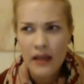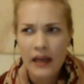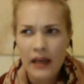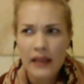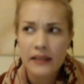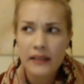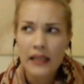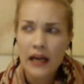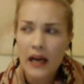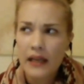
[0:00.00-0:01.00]
I
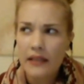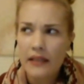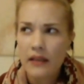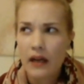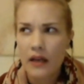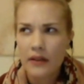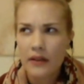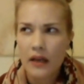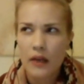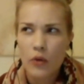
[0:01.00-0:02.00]

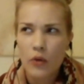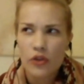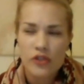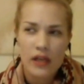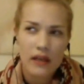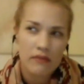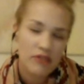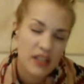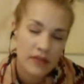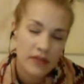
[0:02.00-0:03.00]
think I watched
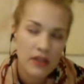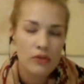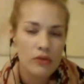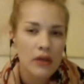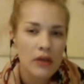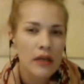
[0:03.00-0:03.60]
TV too.